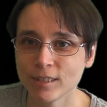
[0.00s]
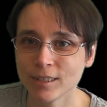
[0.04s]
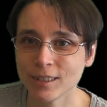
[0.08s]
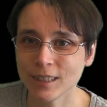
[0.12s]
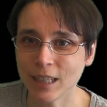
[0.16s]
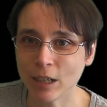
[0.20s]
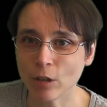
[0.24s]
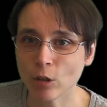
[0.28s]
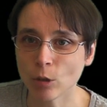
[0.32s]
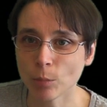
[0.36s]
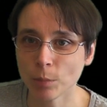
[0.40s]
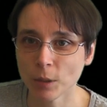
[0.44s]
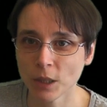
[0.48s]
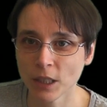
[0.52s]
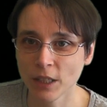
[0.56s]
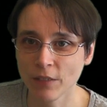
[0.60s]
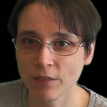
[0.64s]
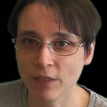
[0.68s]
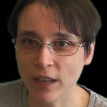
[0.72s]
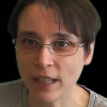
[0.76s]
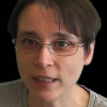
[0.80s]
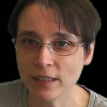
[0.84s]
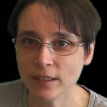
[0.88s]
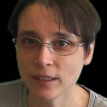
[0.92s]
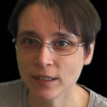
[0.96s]
terrible
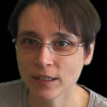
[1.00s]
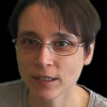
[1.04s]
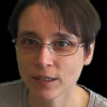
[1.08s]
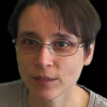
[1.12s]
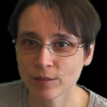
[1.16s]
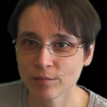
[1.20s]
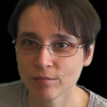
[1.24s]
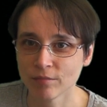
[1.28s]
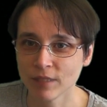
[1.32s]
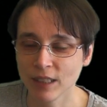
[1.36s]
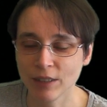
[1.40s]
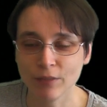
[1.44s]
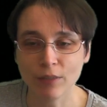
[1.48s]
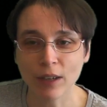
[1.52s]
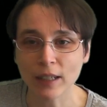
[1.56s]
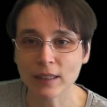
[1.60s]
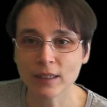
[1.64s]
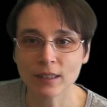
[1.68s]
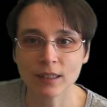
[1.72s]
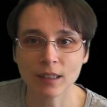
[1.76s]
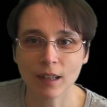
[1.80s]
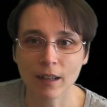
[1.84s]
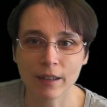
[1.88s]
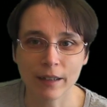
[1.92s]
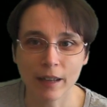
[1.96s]
events.
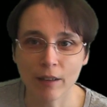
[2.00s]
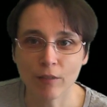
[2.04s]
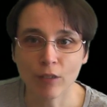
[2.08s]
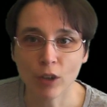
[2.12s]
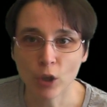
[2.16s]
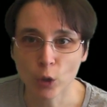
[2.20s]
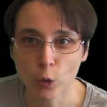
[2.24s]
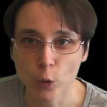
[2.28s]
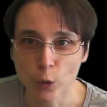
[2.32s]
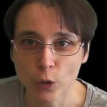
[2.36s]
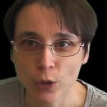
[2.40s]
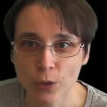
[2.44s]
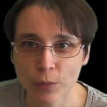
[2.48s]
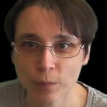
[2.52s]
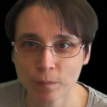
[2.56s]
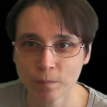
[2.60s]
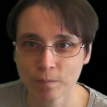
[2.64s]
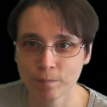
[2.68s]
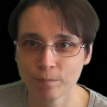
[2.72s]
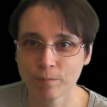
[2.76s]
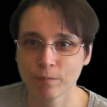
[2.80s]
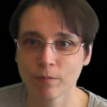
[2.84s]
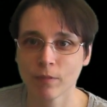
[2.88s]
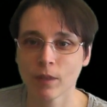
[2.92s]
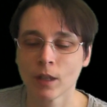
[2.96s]
Events are never good.
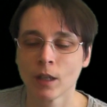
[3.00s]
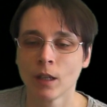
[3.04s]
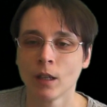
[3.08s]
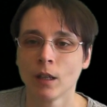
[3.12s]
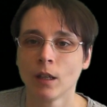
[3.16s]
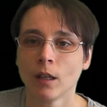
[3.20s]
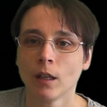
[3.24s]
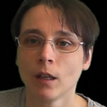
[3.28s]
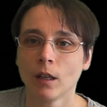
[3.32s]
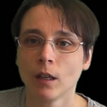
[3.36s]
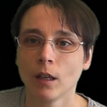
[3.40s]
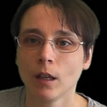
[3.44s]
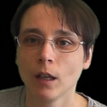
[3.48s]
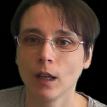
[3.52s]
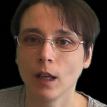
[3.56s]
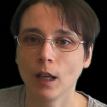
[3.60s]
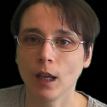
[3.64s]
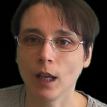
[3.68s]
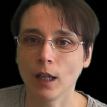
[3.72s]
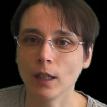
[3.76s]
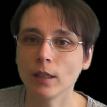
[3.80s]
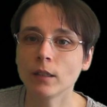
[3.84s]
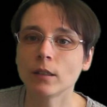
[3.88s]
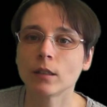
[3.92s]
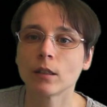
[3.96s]

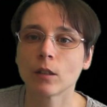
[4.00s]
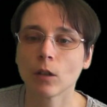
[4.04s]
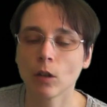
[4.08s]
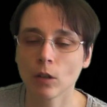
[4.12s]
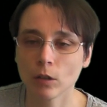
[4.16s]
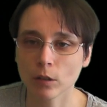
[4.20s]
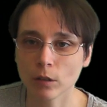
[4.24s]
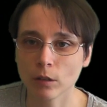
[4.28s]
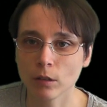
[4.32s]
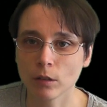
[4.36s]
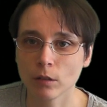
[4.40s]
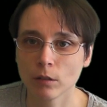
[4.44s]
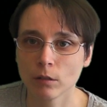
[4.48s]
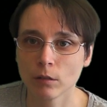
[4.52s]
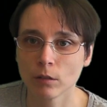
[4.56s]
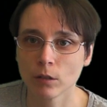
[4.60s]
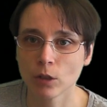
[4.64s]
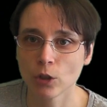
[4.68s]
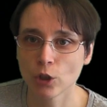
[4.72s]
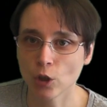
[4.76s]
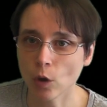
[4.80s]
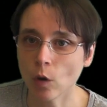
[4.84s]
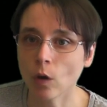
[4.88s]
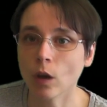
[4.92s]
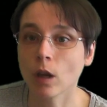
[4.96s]
And it's got
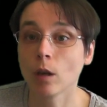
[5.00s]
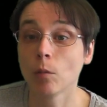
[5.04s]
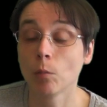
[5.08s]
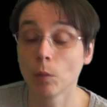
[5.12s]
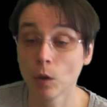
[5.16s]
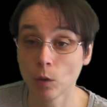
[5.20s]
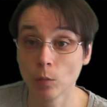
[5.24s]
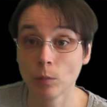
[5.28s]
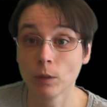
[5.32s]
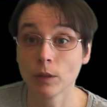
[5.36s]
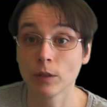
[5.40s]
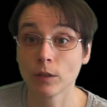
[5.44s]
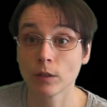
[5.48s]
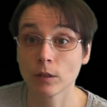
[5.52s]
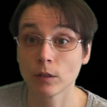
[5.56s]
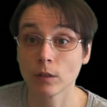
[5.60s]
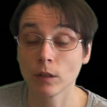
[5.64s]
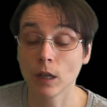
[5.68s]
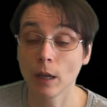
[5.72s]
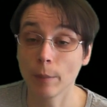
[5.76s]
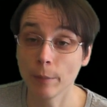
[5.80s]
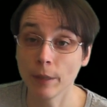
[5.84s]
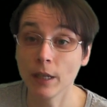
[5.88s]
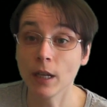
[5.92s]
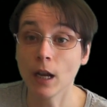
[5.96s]
shocking moments.
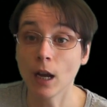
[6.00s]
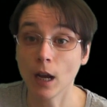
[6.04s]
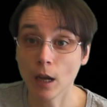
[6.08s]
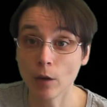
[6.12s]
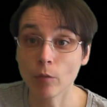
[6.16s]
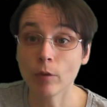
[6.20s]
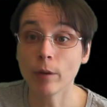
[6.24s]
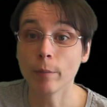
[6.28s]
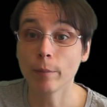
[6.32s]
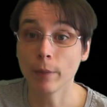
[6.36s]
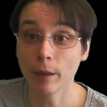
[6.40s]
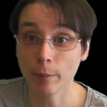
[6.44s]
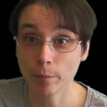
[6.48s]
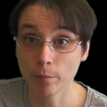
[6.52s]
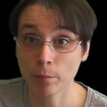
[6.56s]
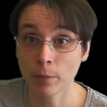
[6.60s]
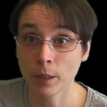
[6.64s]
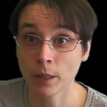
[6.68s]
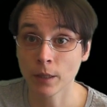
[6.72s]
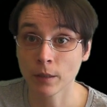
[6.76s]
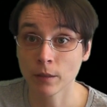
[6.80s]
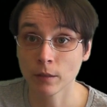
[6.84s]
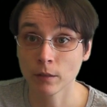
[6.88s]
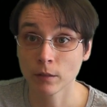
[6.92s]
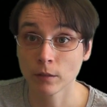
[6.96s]
I mean, I
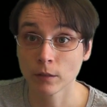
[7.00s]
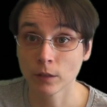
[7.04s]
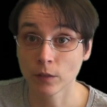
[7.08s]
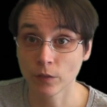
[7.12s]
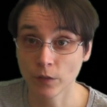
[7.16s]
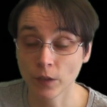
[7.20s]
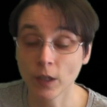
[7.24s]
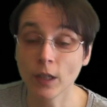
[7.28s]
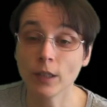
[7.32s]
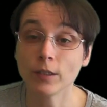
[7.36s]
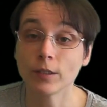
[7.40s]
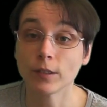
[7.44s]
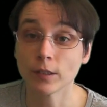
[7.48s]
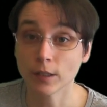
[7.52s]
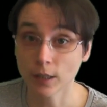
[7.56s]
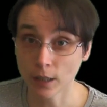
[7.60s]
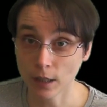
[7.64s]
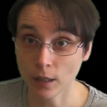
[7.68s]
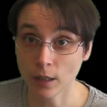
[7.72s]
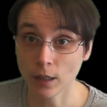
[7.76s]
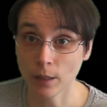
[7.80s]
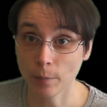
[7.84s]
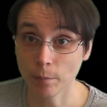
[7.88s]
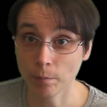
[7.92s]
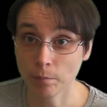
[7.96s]
remember the first
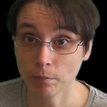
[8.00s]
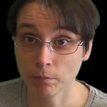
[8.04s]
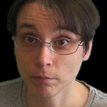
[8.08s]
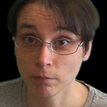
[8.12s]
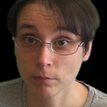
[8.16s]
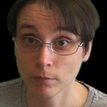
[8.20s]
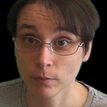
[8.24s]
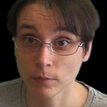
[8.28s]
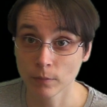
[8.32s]
time